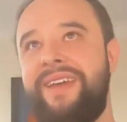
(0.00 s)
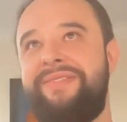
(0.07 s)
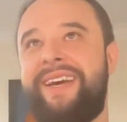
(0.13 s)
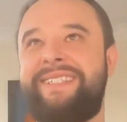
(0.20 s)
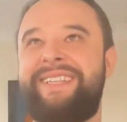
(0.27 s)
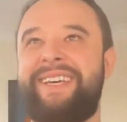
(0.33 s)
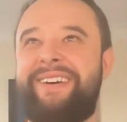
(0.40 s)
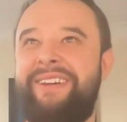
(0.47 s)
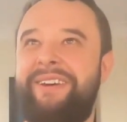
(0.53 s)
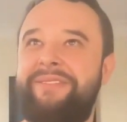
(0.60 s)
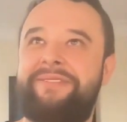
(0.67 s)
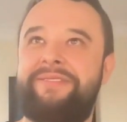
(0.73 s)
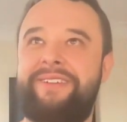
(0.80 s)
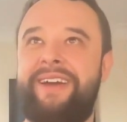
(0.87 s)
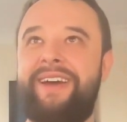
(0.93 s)
That's the kind
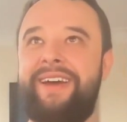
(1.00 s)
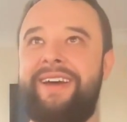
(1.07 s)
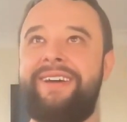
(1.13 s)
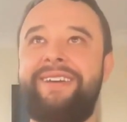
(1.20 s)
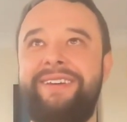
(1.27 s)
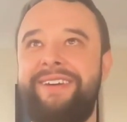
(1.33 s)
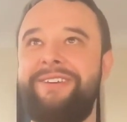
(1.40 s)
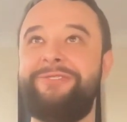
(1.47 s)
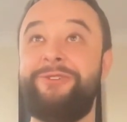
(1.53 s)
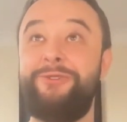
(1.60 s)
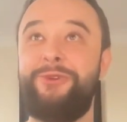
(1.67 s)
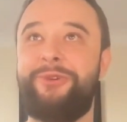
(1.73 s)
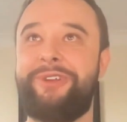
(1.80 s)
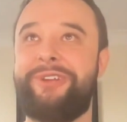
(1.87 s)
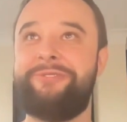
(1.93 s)
of
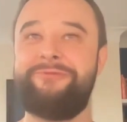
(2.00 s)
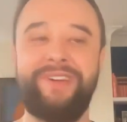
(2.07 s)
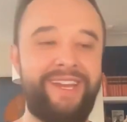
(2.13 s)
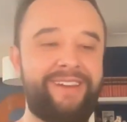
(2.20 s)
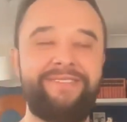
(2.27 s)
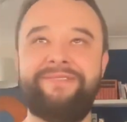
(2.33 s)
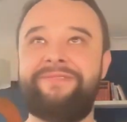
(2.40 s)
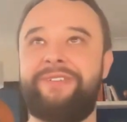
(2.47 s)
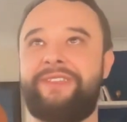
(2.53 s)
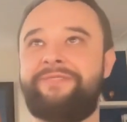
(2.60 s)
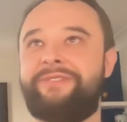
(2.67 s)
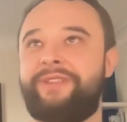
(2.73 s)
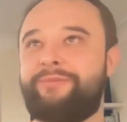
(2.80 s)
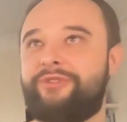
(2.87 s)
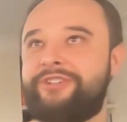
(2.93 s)
too long didn't read
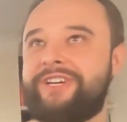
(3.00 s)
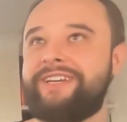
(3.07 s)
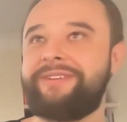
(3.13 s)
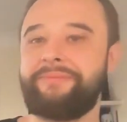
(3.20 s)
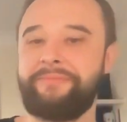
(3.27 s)
for the project.